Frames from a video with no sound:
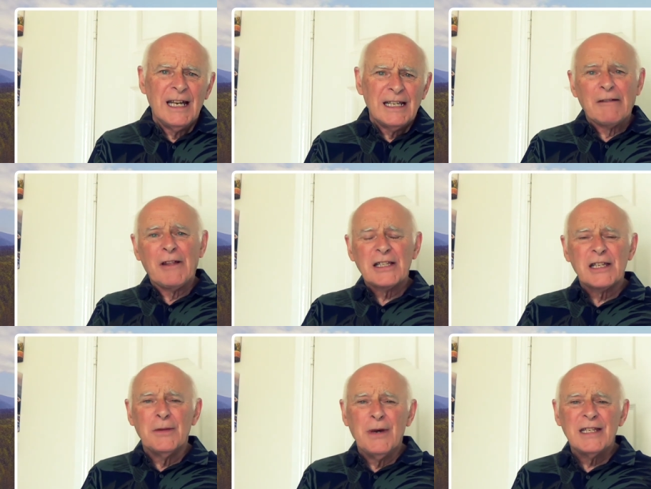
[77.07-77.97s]
Now that's
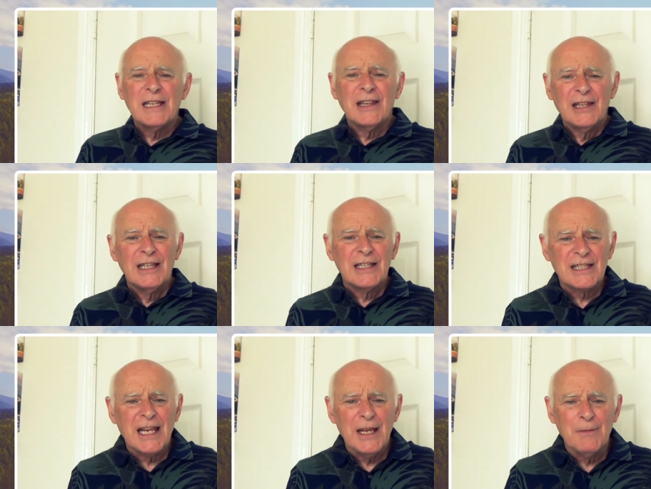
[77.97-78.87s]
an amazing thing to
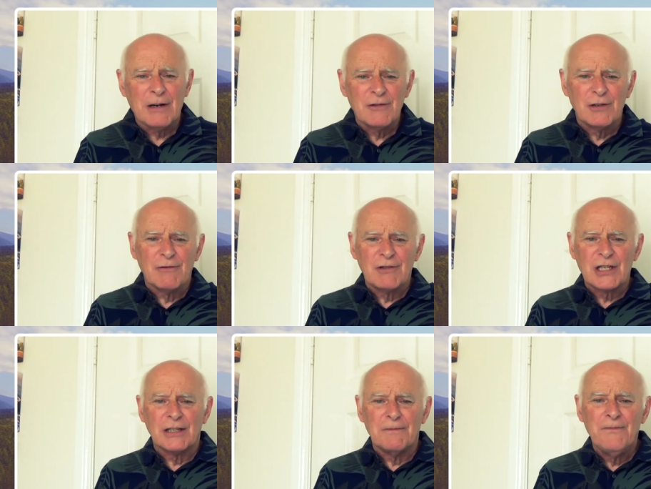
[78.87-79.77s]
say about
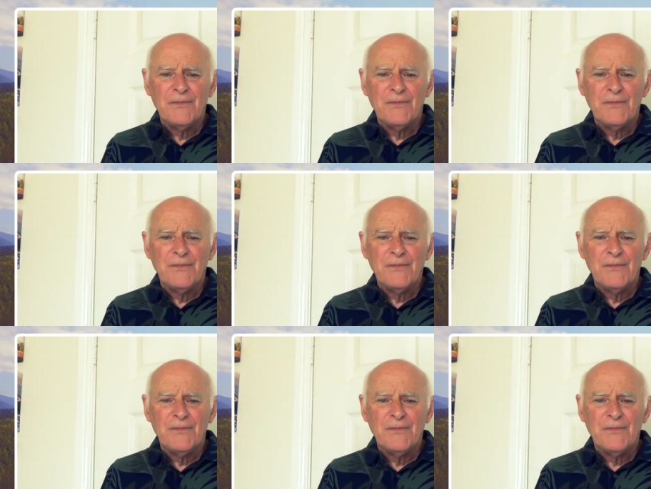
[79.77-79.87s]
Jerusalem.